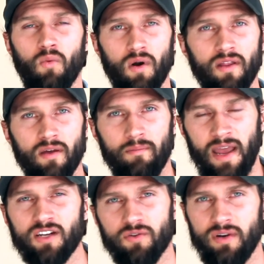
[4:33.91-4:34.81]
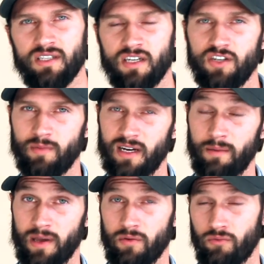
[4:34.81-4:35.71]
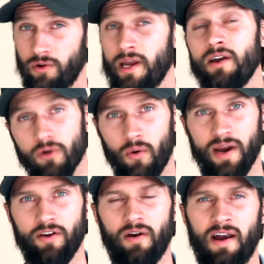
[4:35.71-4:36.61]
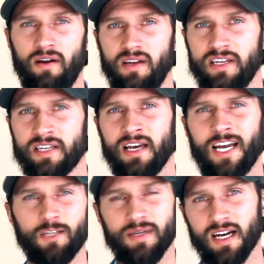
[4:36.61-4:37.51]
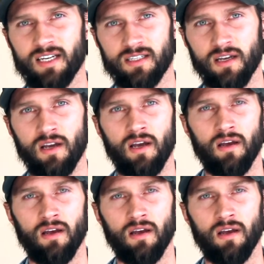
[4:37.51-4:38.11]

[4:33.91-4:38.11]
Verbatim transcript: one of the major reasons you might not be regrowing your hair at least is because